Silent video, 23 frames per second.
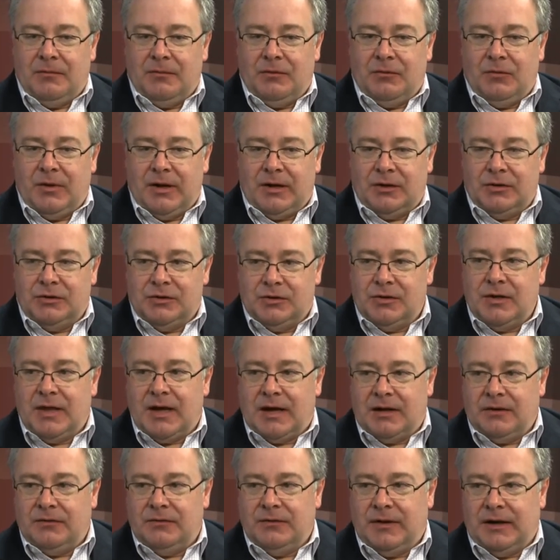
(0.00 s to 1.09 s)
we could do
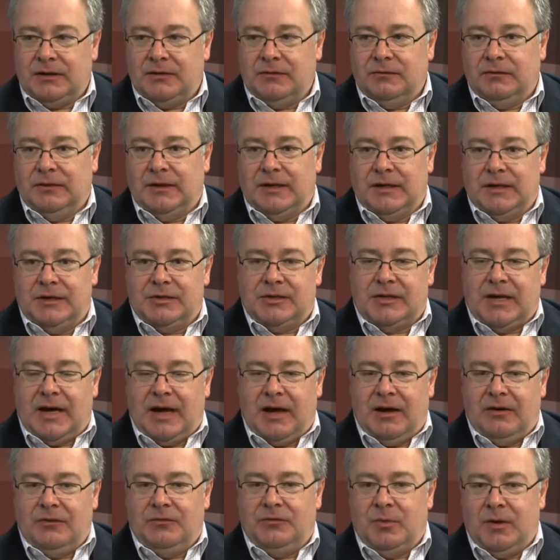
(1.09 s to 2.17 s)
that effectively is to
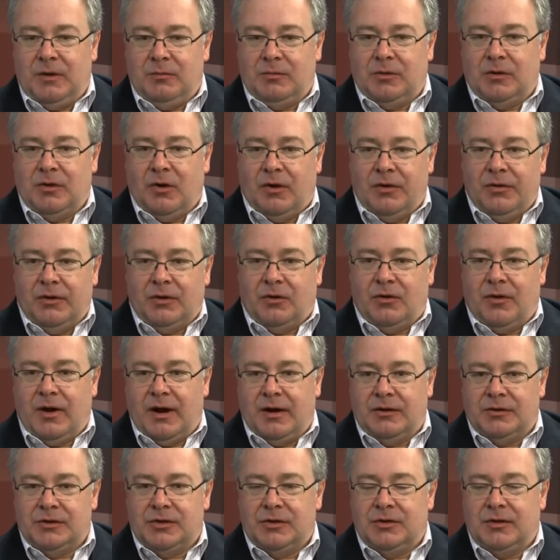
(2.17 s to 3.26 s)
have people on the
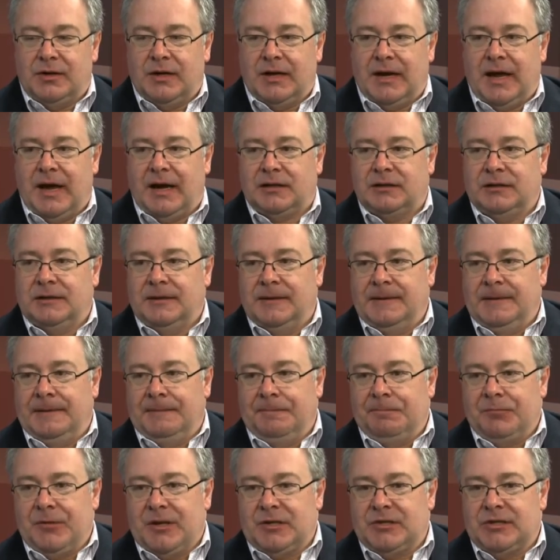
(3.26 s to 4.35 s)
ground who can act
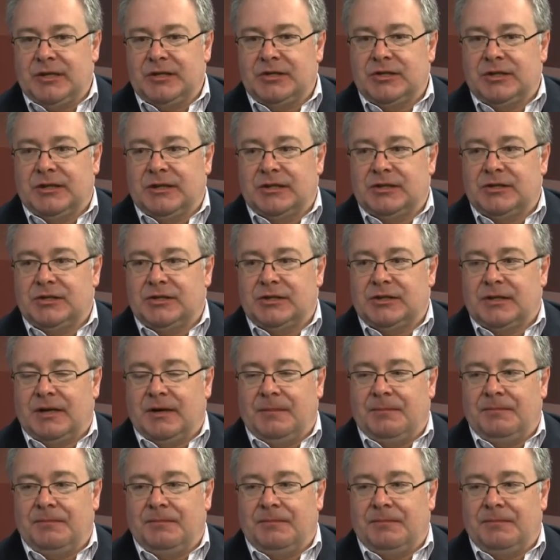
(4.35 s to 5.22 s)
essentially as